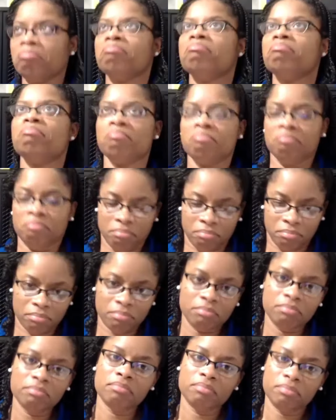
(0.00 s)
there was a post
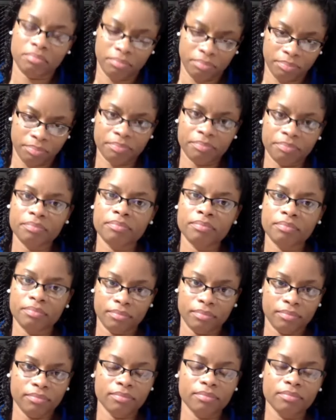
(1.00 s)
that I had
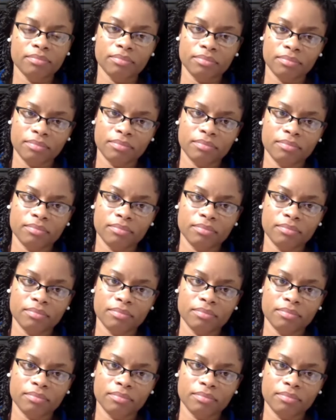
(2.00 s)
that said,